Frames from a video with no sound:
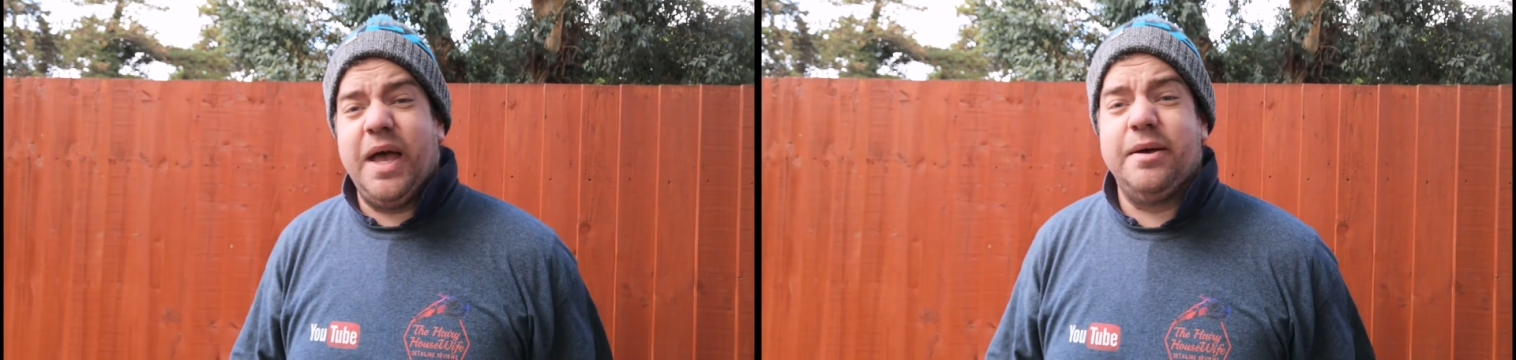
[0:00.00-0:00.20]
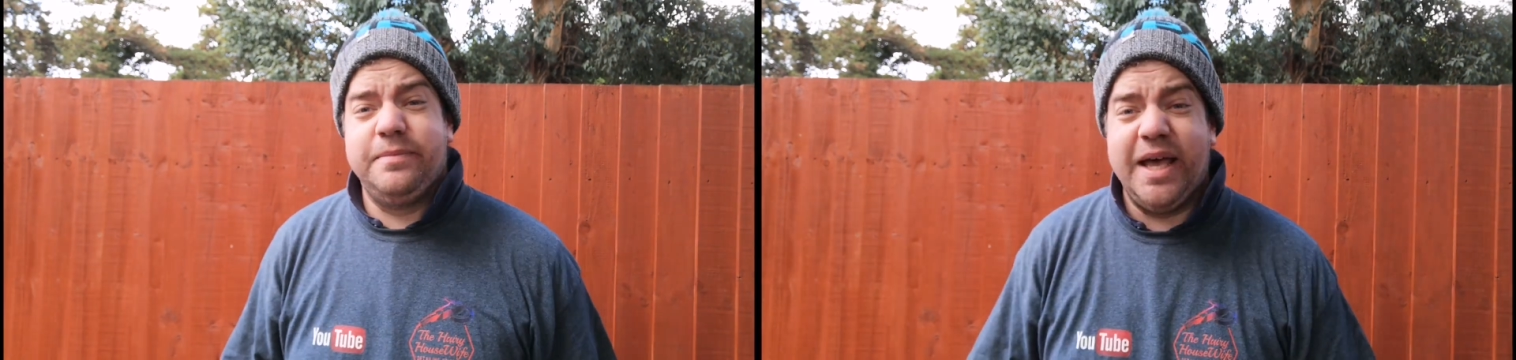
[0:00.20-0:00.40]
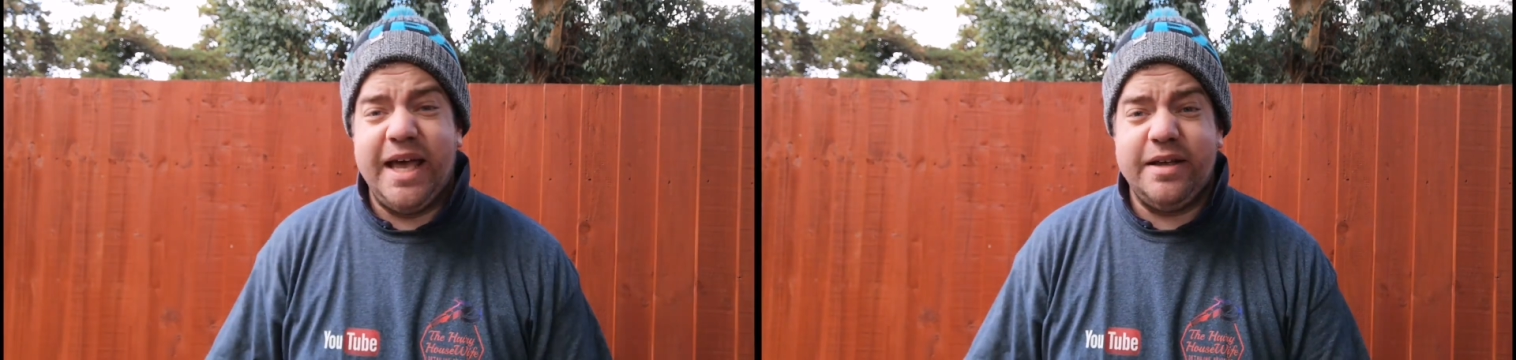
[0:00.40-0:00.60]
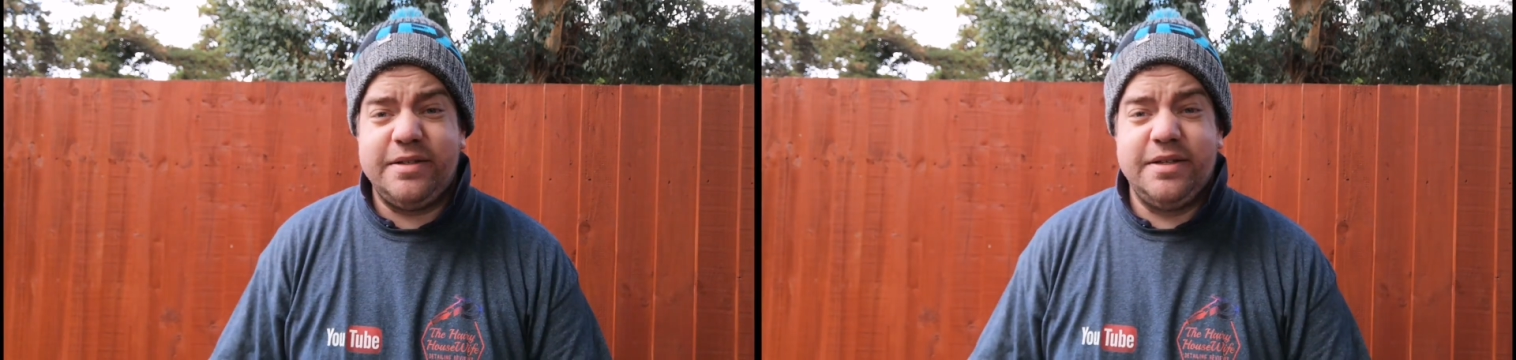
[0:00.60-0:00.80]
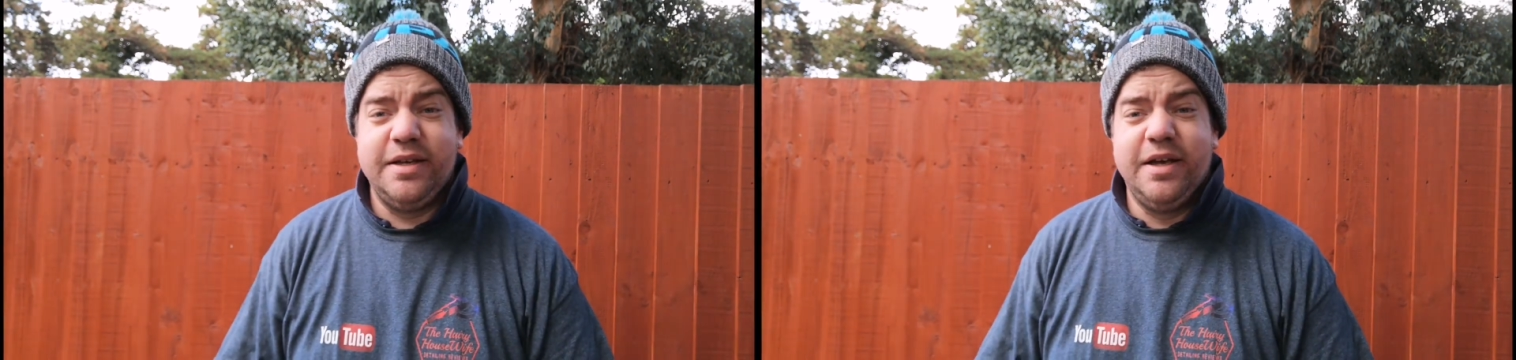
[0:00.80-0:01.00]
it
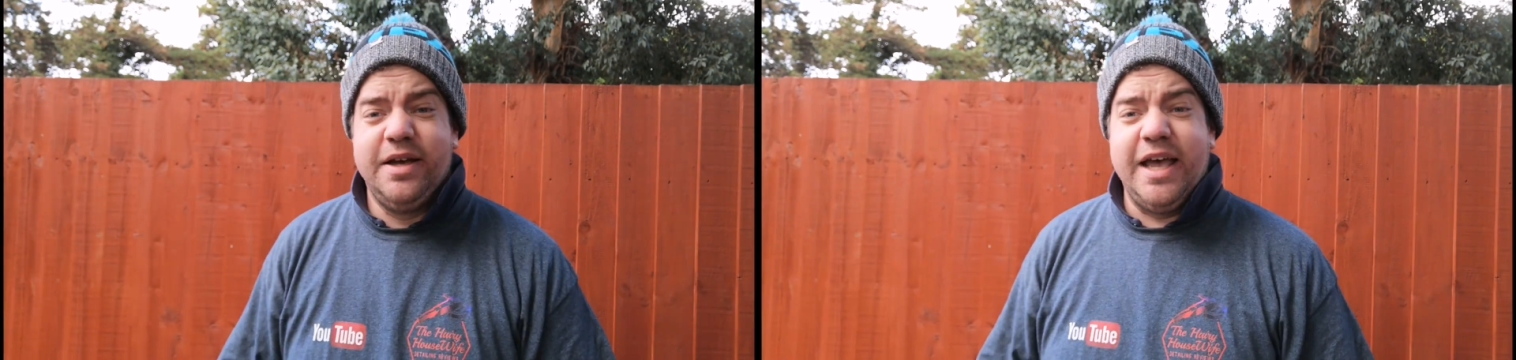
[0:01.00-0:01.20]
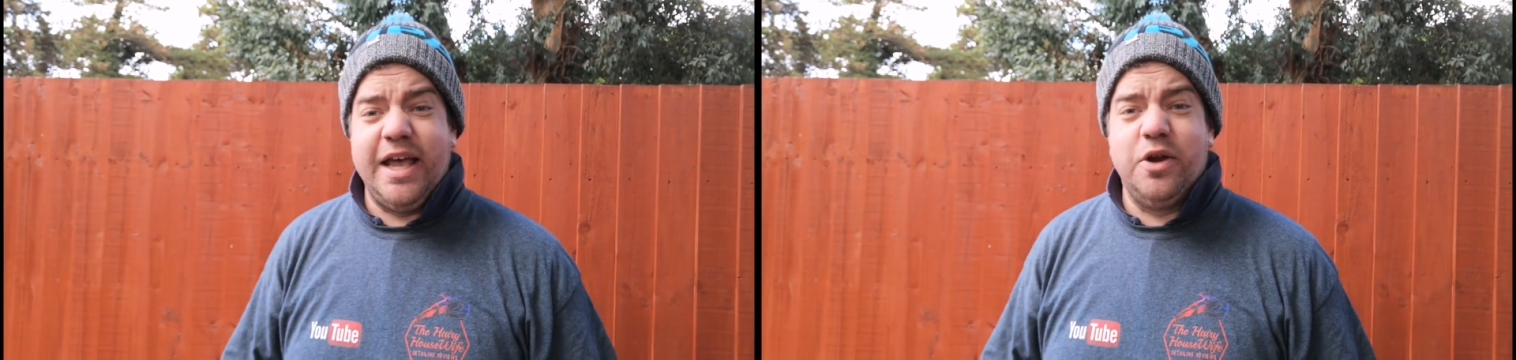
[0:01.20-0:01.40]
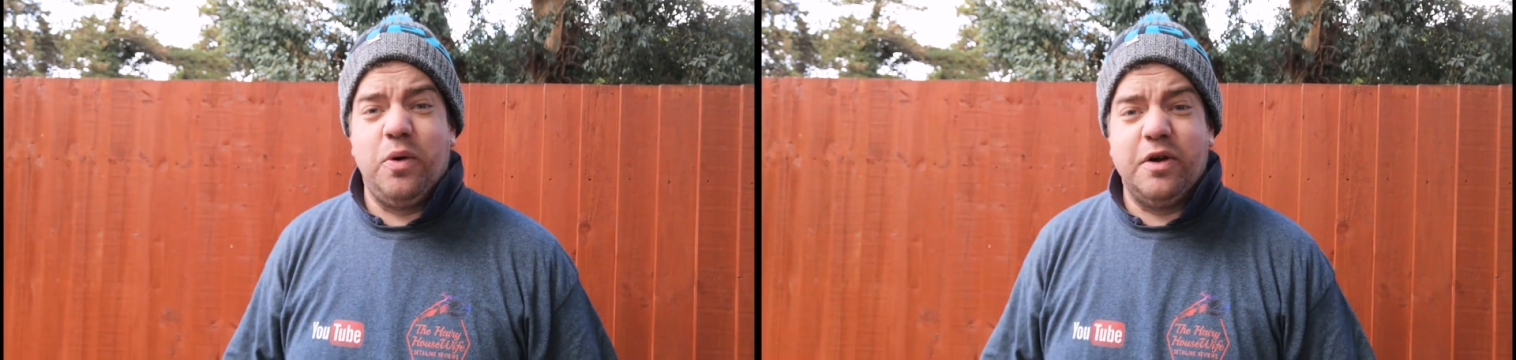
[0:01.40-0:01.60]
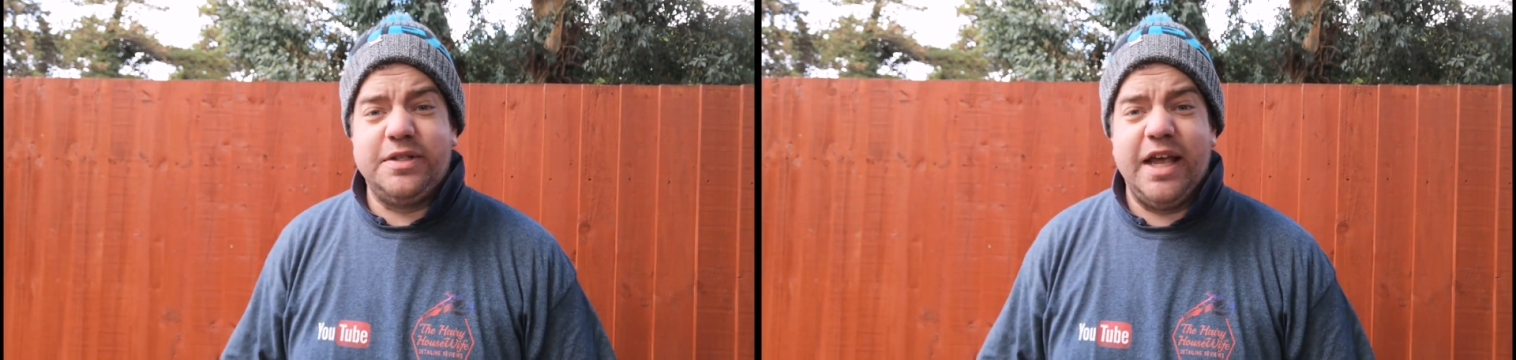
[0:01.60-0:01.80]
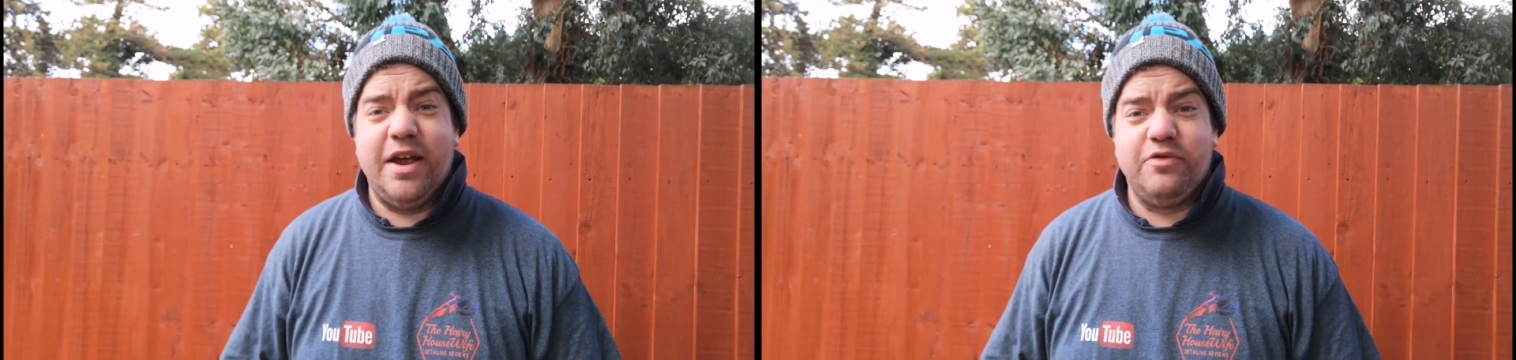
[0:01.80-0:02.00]
is. In all
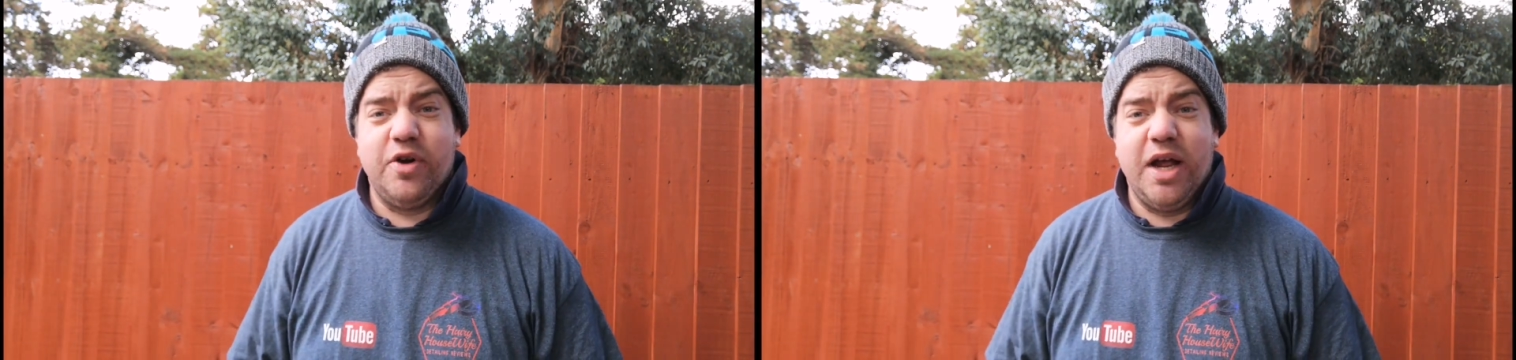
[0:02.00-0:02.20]
honesty, it